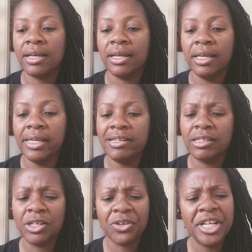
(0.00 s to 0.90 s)
he's
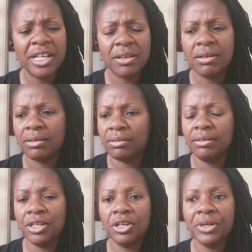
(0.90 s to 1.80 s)
learning,
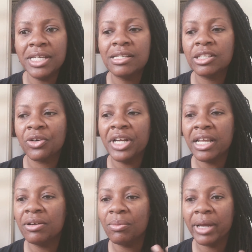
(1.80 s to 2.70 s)
he's learning in
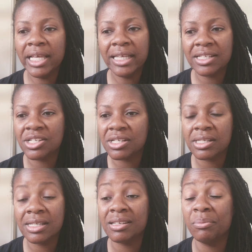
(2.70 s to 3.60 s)
a way that's just,
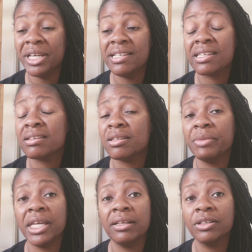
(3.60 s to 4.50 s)
it's amazing to
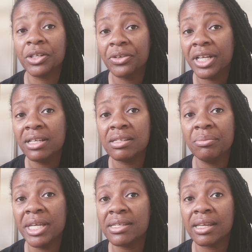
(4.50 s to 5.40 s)
me. Learning is
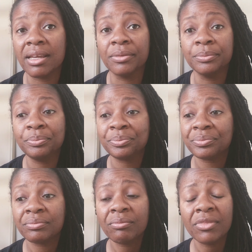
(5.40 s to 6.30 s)
amazing.
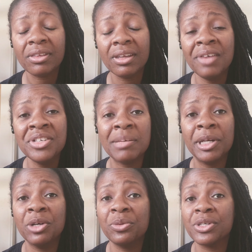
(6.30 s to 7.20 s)
Every time I
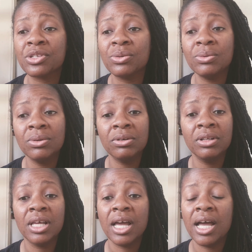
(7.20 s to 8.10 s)
go to a school,
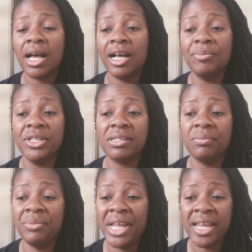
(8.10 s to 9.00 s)
I'm just
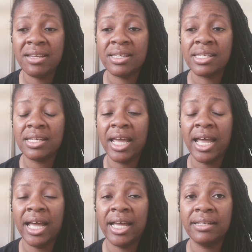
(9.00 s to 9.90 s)
amazed
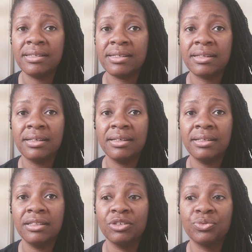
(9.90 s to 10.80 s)
at
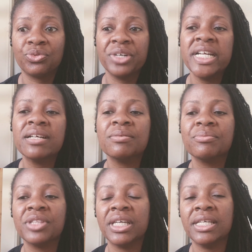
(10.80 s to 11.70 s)
the freedom
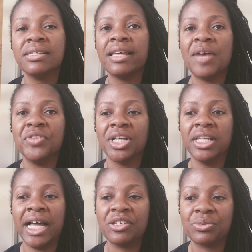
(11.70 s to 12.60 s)
the kids have in the
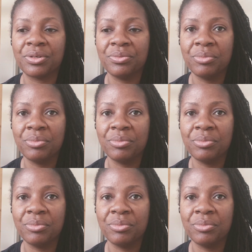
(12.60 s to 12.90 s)
classroom,